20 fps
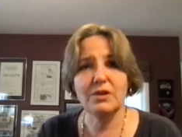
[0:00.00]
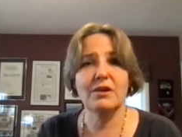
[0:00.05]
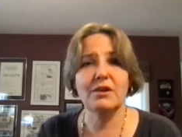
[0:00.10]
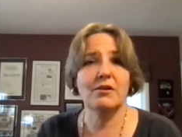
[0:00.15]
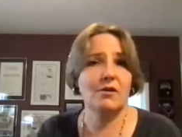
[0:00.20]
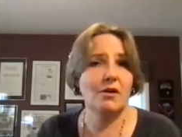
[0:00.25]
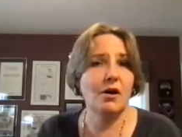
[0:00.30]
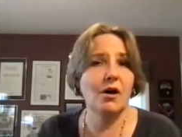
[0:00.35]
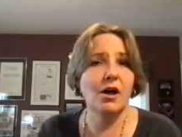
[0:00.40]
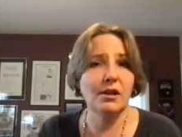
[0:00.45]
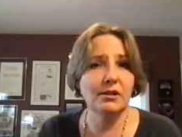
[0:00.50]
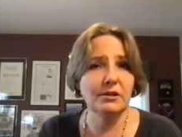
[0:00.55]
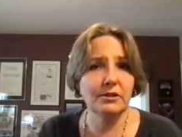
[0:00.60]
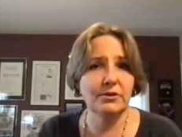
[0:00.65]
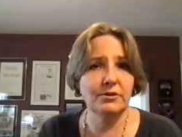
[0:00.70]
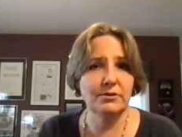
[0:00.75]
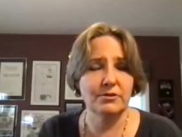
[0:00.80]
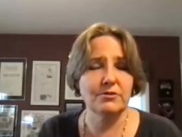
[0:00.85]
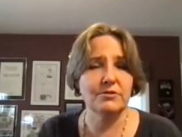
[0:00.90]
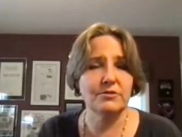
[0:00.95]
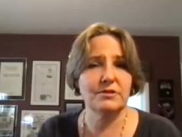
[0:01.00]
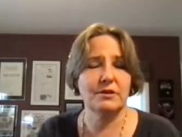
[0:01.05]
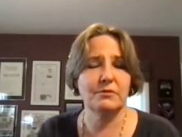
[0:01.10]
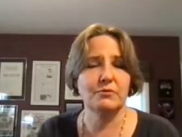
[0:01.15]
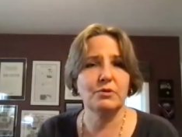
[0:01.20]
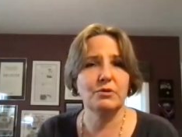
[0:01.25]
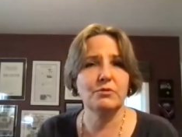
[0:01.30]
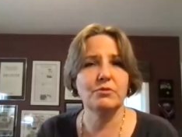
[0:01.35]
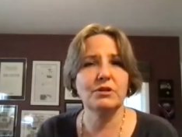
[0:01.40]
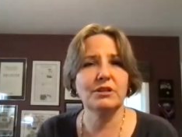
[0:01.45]
are all learners, and
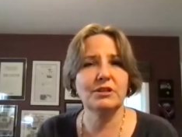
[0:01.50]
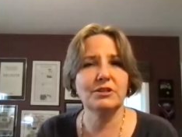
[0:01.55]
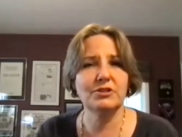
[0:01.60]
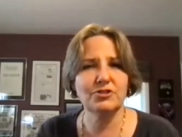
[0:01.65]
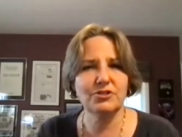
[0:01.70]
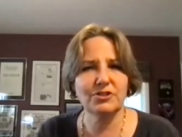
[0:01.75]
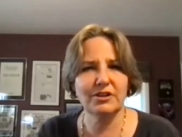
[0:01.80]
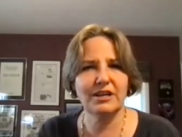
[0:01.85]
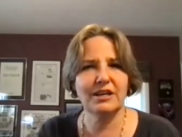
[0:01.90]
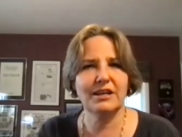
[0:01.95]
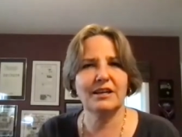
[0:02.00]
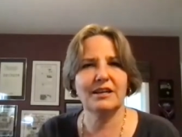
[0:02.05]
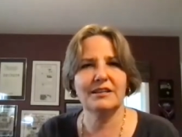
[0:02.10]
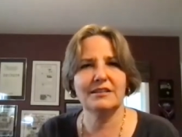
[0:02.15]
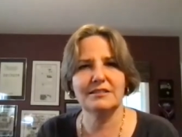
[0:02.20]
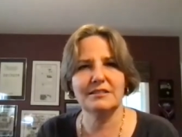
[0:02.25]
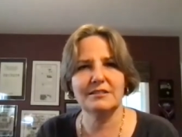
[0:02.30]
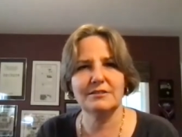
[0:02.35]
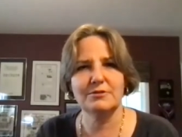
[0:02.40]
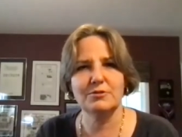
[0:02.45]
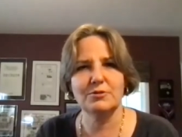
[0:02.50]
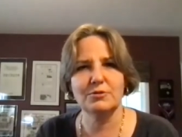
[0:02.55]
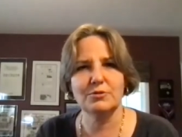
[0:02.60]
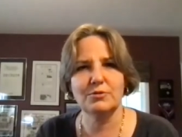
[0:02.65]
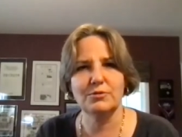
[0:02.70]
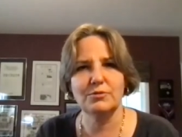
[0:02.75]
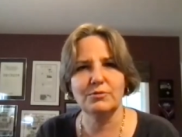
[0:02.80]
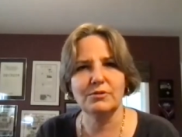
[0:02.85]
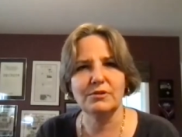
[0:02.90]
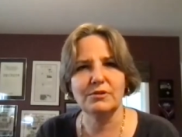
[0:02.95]
we really tried
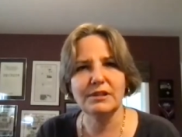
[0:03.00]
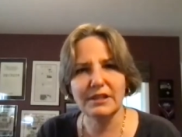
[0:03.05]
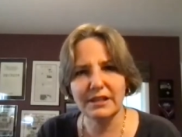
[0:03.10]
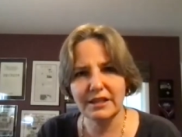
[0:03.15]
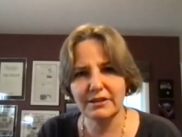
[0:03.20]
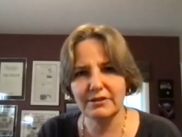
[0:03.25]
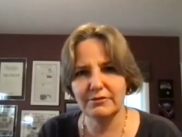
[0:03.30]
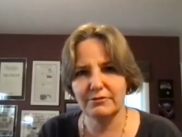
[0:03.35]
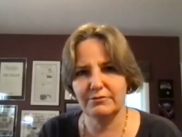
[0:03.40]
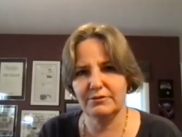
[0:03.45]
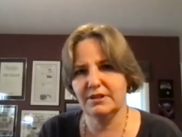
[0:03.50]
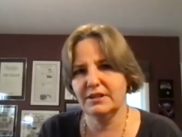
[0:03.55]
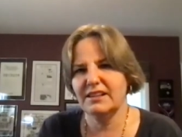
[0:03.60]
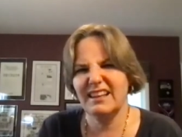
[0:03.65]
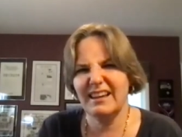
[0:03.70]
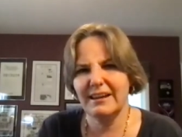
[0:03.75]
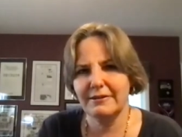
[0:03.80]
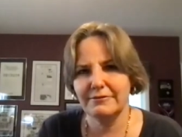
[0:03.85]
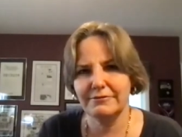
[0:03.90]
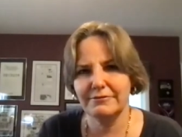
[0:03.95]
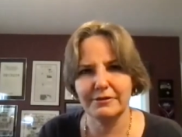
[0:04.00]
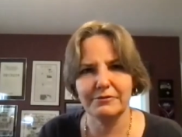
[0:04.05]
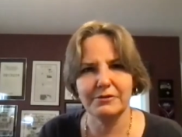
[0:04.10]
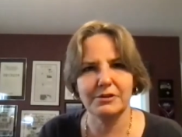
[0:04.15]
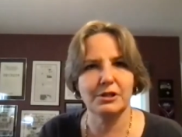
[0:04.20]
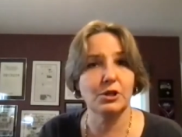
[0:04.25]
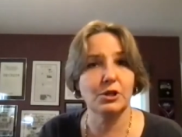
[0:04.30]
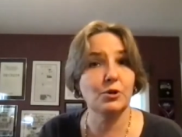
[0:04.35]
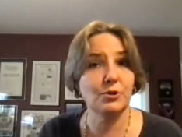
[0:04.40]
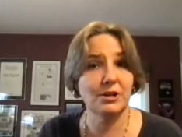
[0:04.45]
to live the life of a
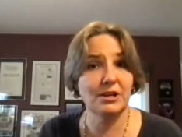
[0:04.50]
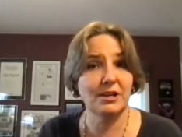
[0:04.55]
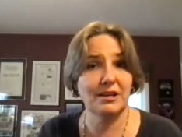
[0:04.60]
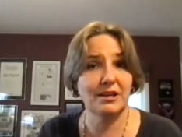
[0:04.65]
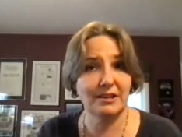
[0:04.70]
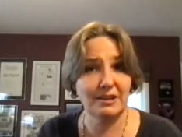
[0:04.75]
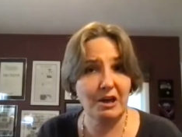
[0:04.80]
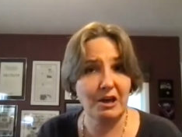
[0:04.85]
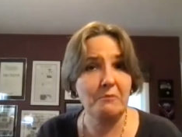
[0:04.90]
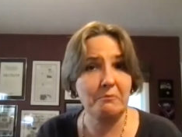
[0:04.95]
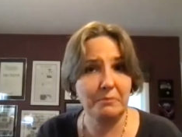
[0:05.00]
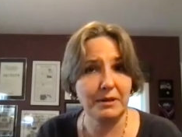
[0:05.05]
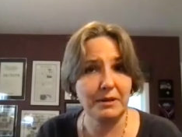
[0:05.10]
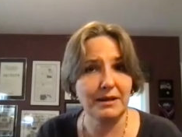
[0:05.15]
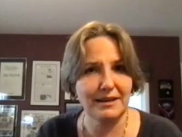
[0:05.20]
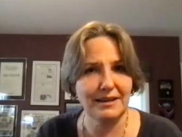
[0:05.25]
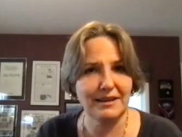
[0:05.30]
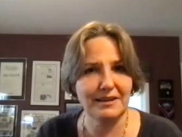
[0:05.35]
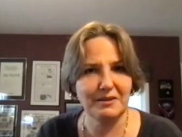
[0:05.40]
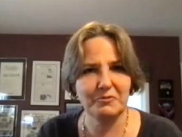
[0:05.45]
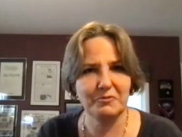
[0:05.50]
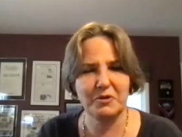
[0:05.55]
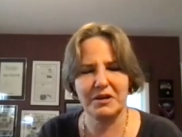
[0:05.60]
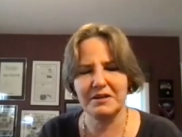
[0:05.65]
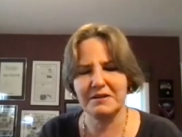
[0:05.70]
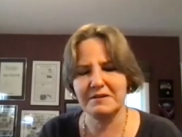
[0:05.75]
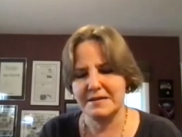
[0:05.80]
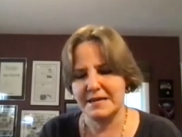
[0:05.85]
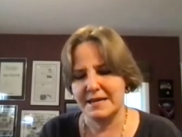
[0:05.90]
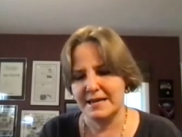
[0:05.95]
learning company,
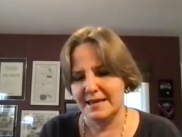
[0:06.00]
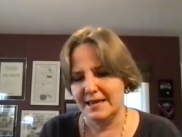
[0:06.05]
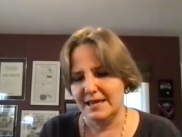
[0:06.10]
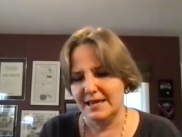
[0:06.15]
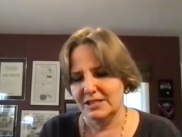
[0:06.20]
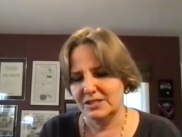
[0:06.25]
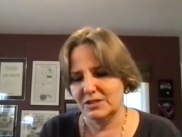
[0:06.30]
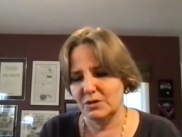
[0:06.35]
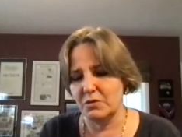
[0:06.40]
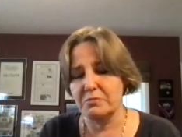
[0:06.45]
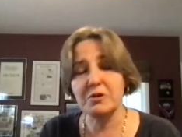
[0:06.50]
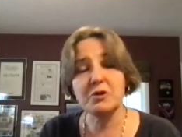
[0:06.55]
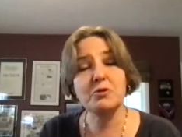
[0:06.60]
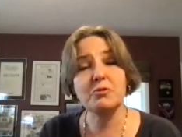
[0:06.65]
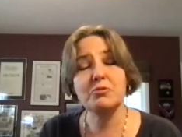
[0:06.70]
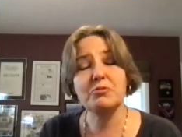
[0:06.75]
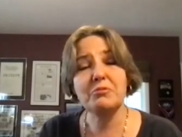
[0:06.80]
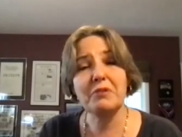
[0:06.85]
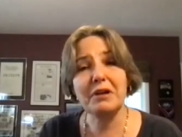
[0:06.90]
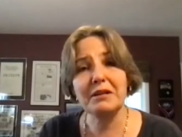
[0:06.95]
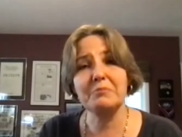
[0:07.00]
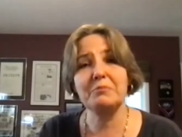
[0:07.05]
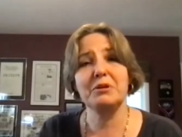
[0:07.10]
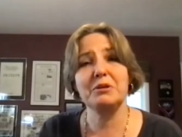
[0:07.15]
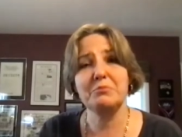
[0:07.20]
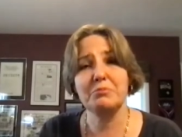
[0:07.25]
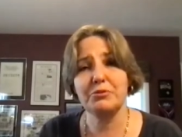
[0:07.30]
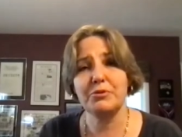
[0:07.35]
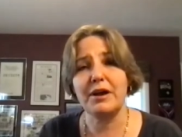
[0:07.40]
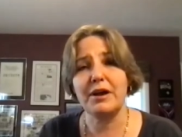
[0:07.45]
right? So I'm incredibly
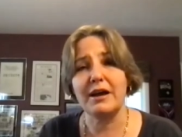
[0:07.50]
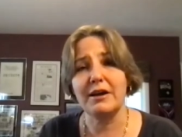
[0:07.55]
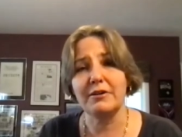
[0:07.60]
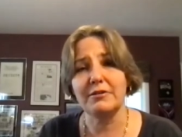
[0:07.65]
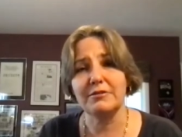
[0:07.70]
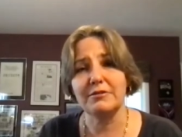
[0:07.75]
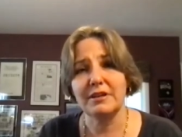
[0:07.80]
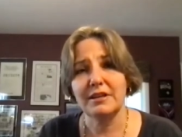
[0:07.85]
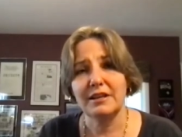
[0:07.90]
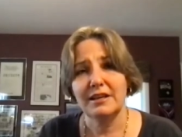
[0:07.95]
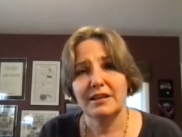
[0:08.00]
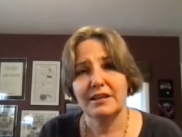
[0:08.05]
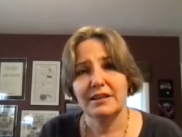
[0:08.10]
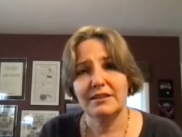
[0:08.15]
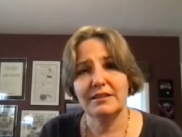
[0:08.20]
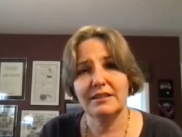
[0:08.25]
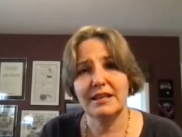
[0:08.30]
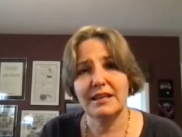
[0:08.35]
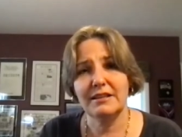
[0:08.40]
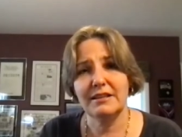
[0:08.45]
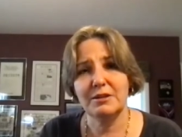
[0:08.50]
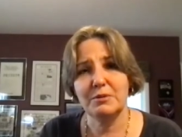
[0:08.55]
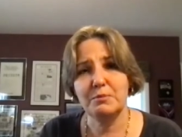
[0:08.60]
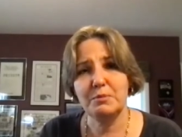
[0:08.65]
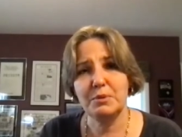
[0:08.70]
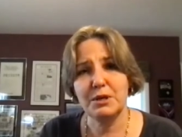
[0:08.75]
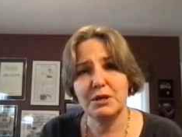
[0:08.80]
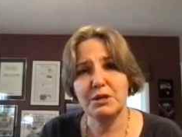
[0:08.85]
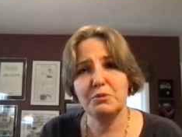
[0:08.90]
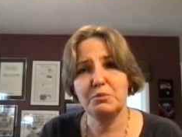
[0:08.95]
proud that the
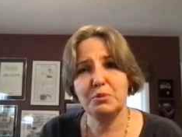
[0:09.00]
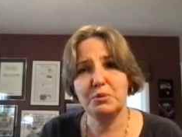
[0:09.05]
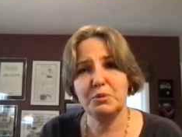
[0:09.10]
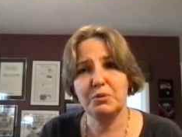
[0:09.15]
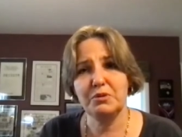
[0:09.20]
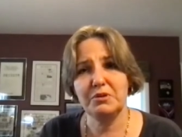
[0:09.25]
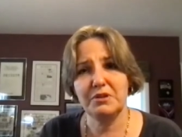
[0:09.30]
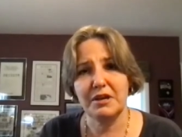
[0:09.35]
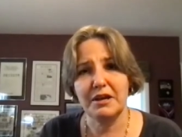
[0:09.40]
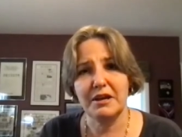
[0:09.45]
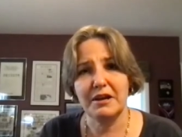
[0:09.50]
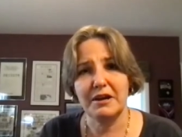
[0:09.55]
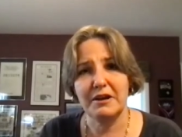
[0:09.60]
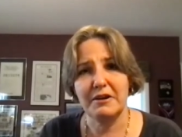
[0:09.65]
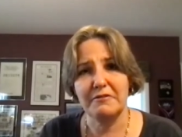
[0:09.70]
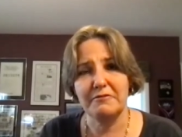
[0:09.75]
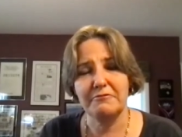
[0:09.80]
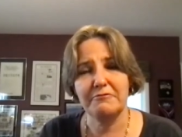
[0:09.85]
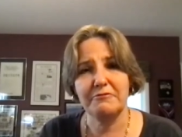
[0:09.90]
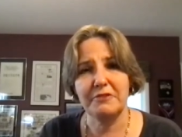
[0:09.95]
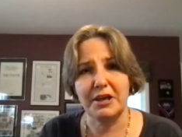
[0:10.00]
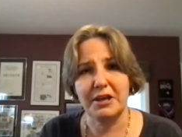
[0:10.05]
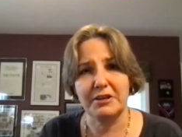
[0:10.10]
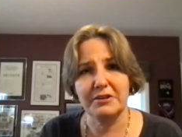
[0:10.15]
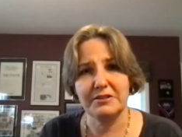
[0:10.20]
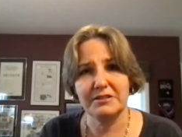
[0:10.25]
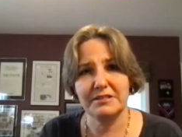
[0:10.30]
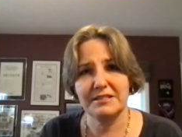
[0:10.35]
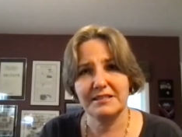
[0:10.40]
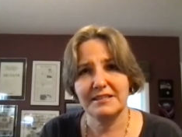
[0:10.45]
people there
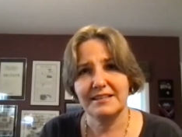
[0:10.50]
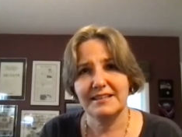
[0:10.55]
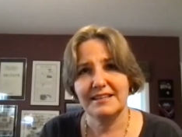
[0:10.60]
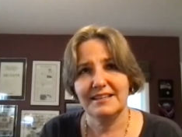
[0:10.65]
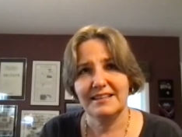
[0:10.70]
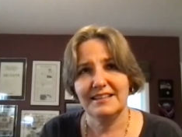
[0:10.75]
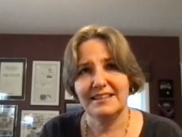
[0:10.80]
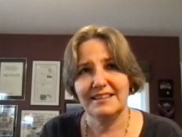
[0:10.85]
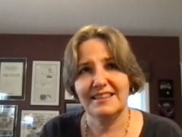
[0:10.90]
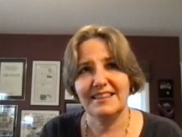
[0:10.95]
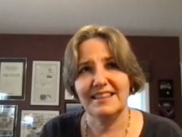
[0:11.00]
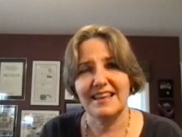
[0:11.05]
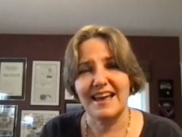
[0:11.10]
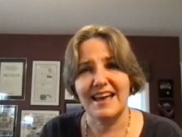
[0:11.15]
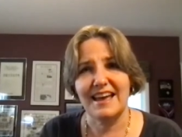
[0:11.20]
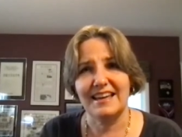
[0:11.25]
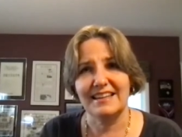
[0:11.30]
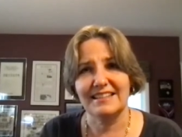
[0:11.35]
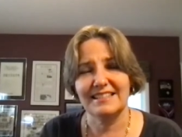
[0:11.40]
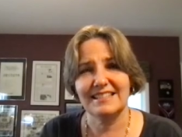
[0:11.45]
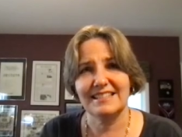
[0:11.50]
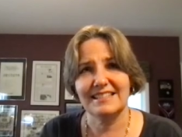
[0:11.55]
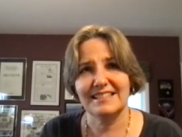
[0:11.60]
felt that